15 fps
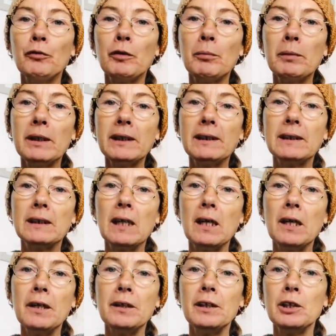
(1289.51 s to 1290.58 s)
from the
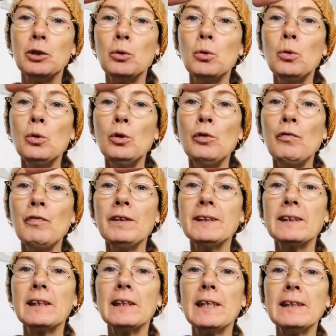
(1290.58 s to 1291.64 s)
sun and all of the
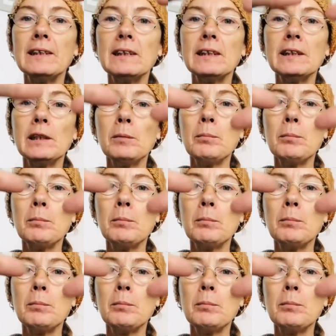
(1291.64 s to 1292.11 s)
celestial